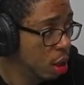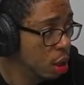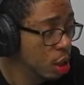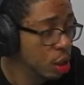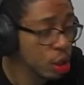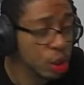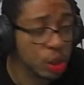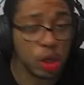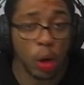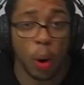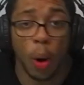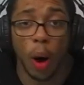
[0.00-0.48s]

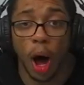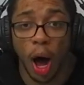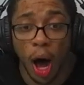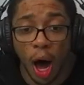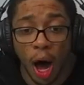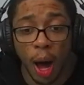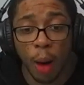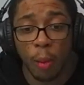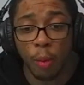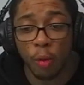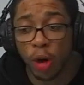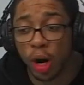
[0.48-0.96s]
So
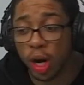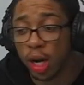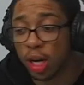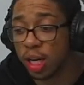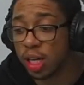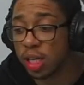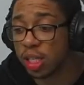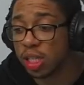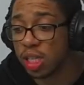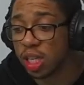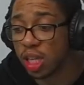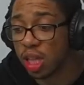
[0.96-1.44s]
I'm ready
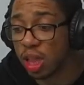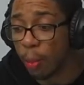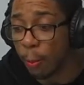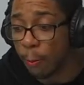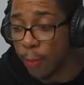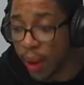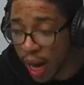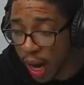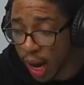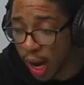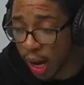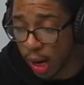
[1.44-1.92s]
to see the
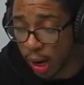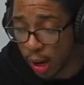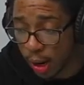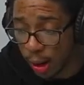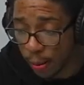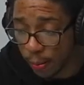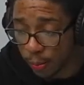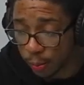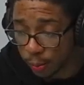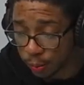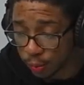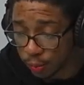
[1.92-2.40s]
pen.
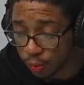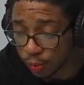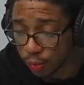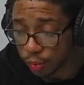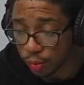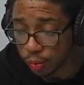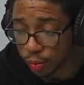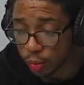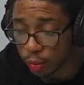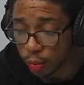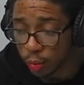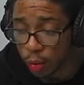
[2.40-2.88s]

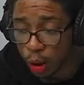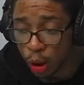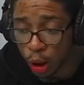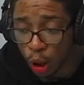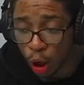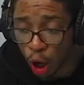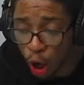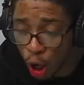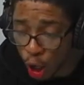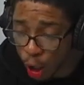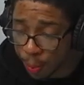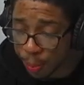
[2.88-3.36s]

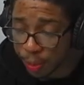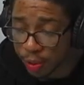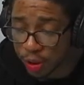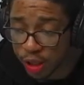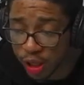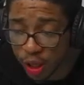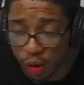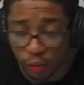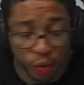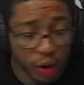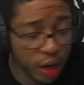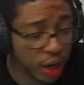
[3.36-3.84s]

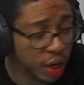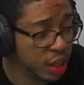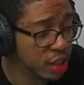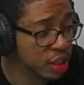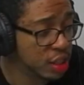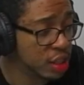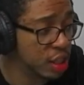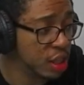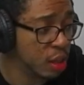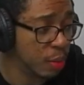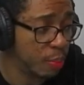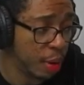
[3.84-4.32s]
100% ready to
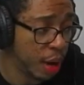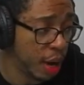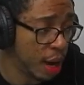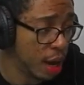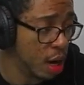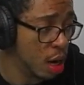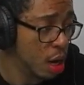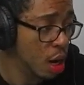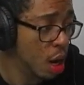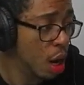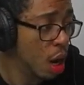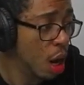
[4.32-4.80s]
see the
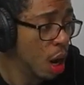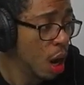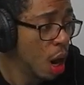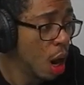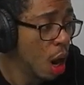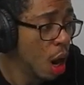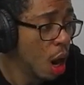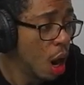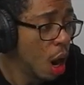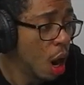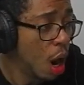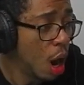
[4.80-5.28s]
pen.
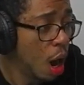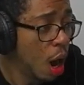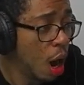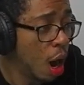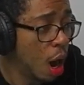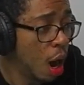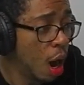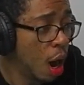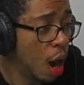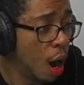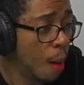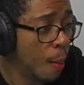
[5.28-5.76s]

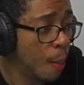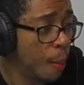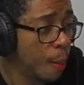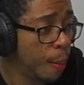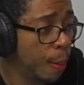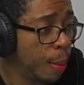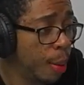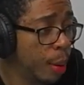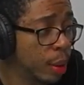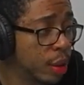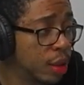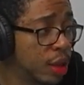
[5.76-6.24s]
Um,
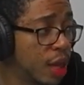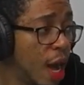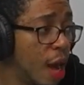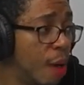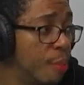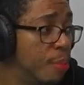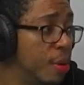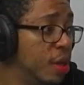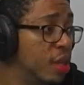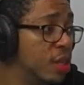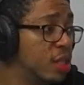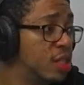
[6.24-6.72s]
but with that
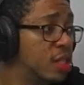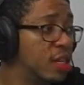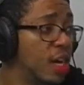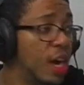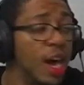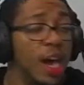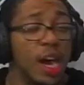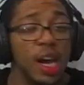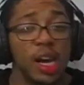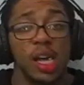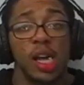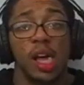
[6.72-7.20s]
being
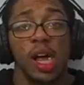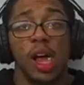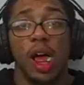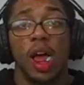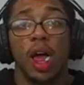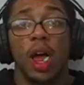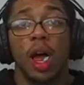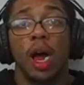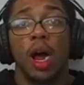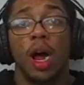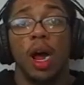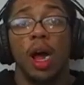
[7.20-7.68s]
said,
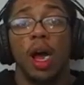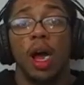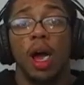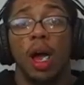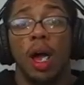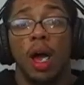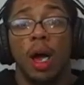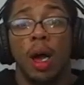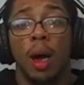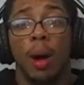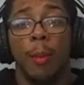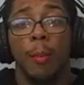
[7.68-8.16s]

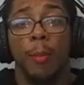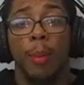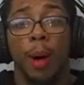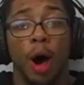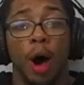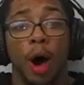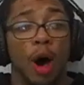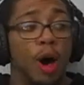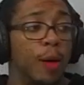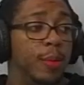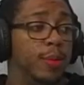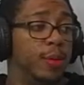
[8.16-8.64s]

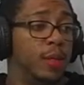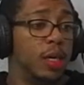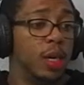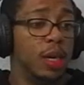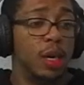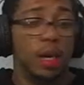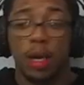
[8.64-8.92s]
Barbs,